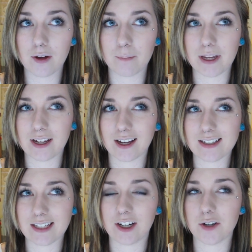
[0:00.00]

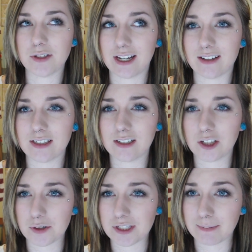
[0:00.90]
because it goes in
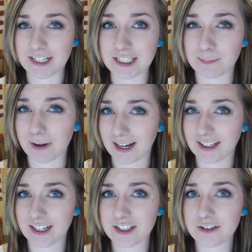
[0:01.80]
close to my spine
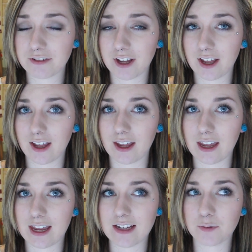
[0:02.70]
kind of,
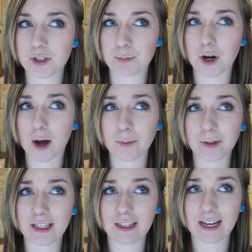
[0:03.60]
it was
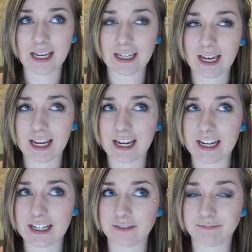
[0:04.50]
probably like
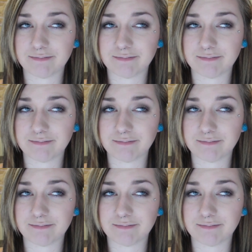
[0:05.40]
a